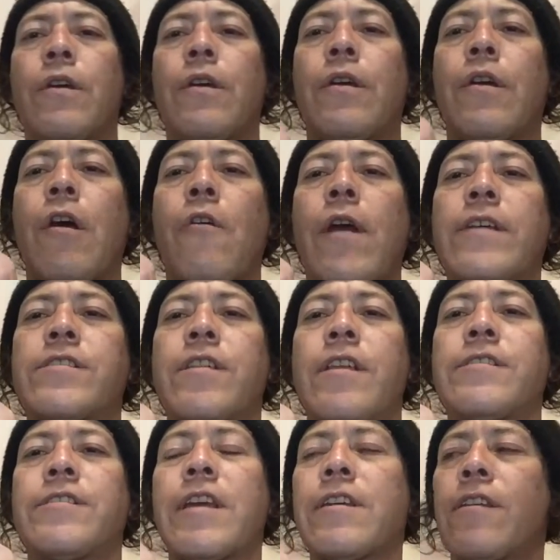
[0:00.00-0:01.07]
All right, so
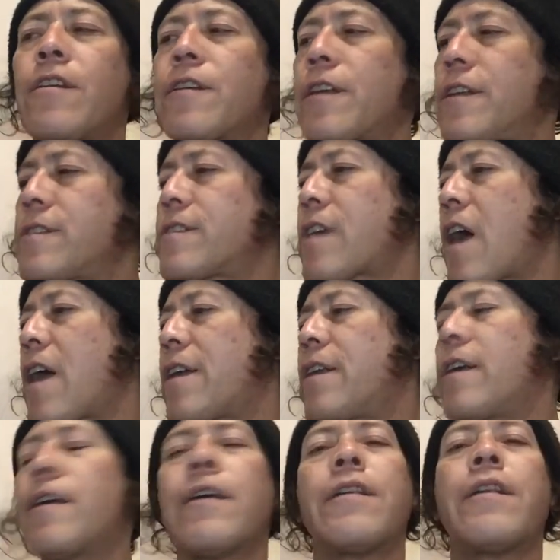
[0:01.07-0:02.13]
let's take a look inside
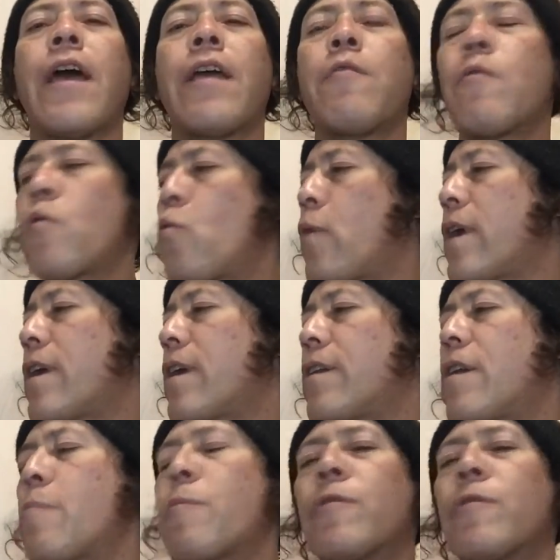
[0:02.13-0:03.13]
Nightwing number